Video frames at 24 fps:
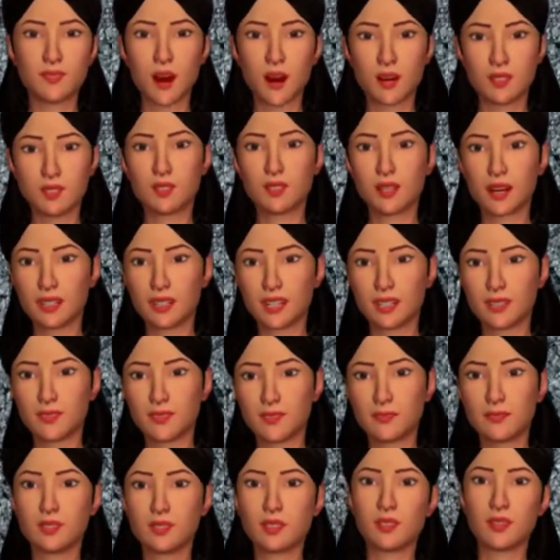code tells
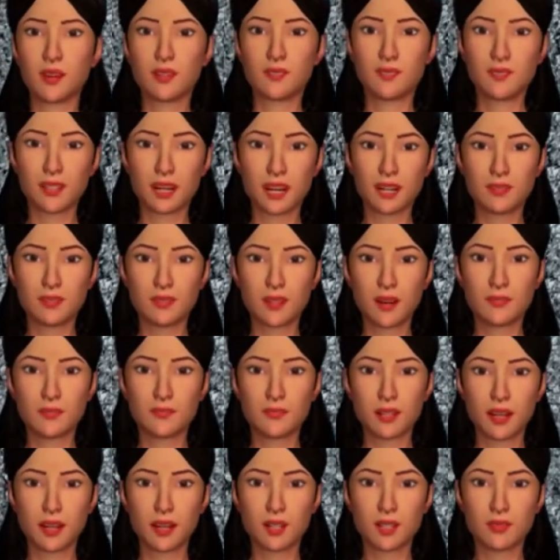us about the
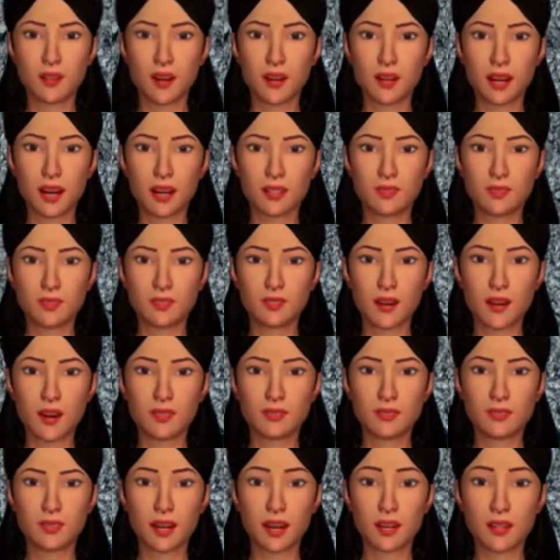detailed information
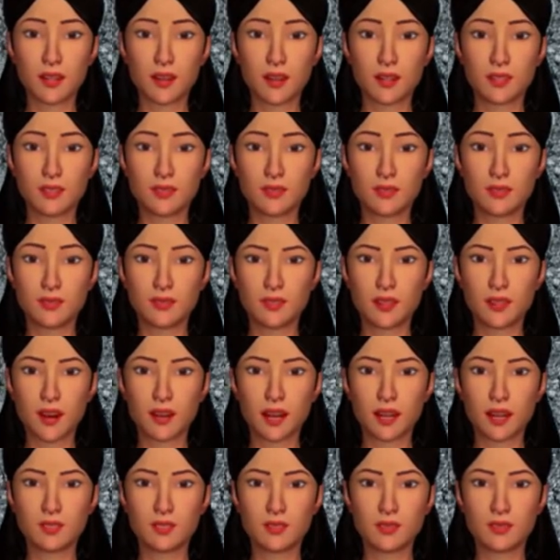associated with a
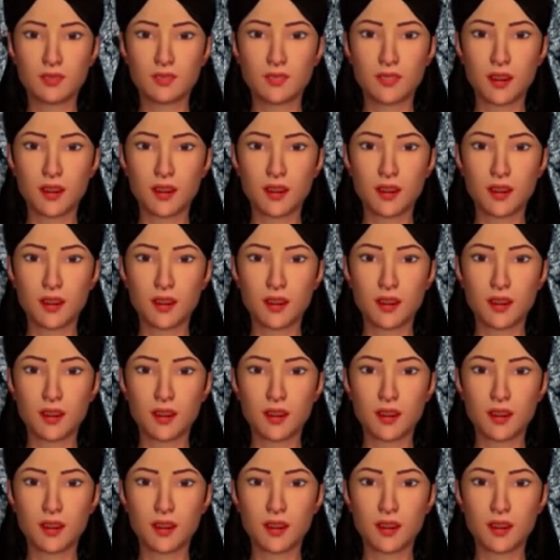profile